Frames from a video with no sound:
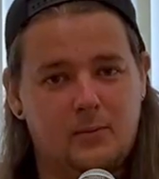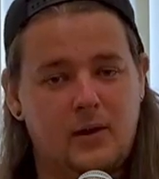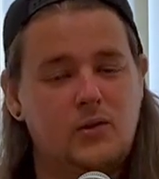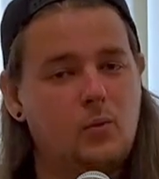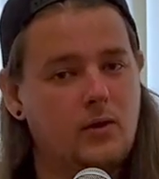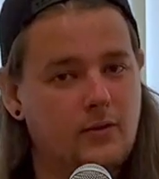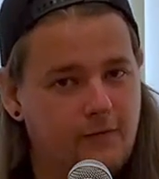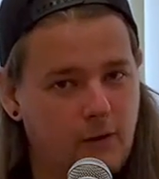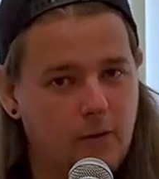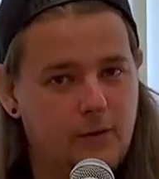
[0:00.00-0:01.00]
but if you want the
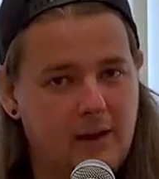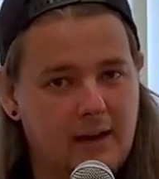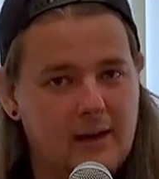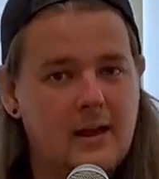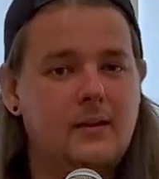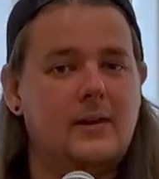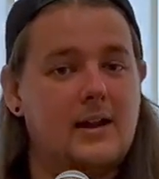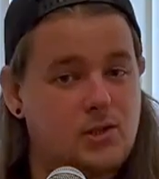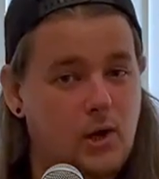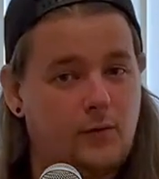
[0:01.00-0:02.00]
full thing,
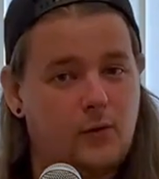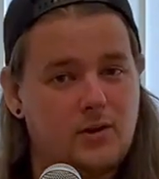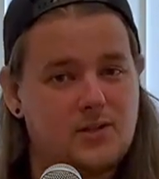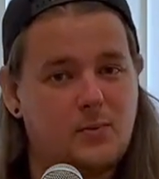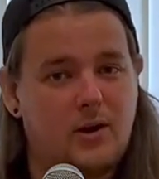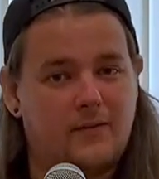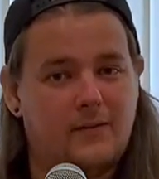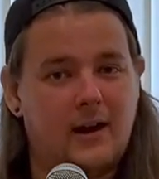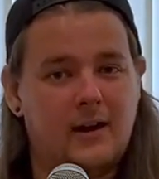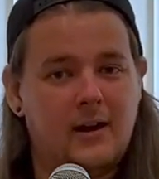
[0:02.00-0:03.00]
that's over on
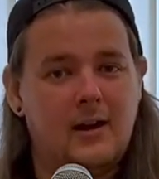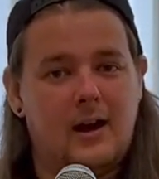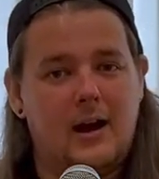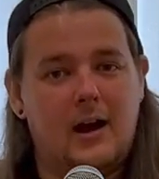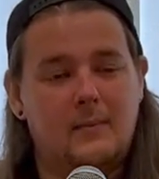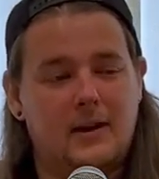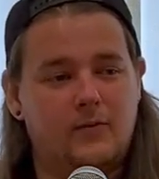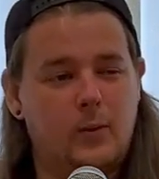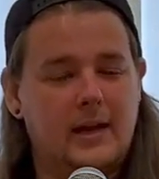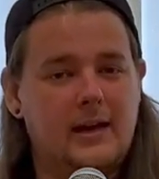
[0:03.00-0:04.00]
Spotify. And
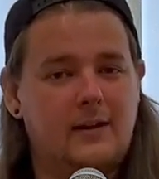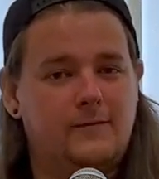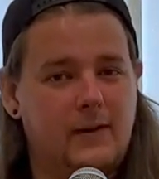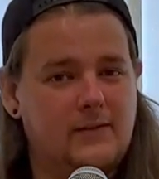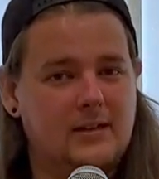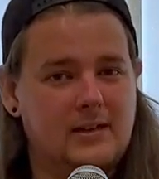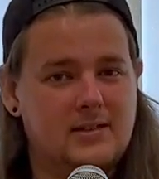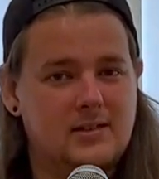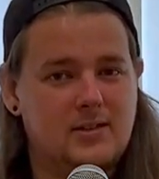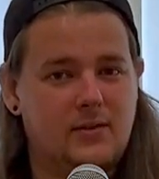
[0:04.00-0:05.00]
if we can get 50
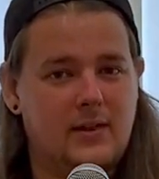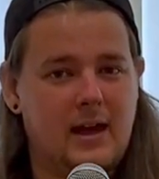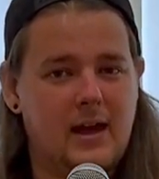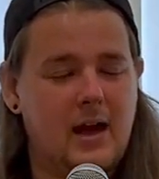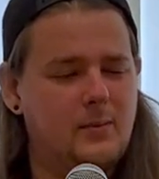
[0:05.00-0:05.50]
listeners on there, I